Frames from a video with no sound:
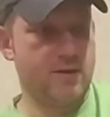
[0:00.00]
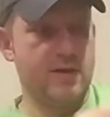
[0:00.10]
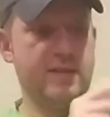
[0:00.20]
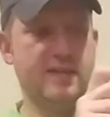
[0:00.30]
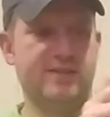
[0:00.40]

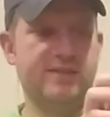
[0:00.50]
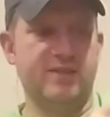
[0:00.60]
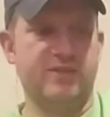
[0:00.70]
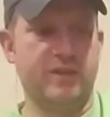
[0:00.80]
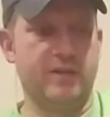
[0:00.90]
and then
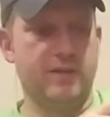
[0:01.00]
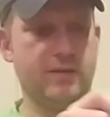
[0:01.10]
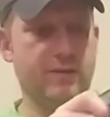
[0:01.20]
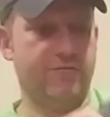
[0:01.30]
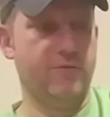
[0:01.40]
stitching
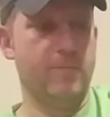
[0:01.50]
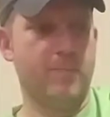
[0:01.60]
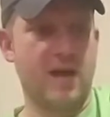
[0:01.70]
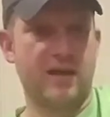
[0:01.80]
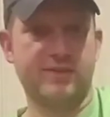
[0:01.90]
the foot
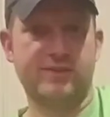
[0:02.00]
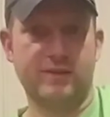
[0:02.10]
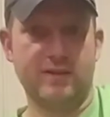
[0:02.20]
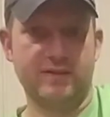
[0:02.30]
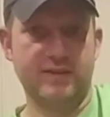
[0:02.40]
box
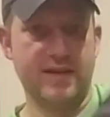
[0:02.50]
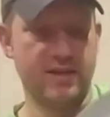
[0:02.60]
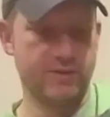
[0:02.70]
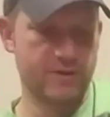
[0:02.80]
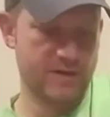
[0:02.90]

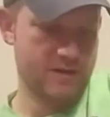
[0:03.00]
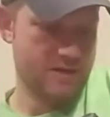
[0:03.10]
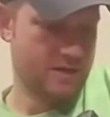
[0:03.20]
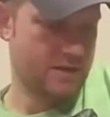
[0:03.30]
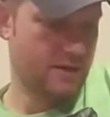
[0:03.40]
together,
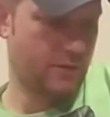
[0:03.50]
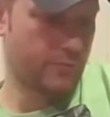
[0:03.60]
and I'll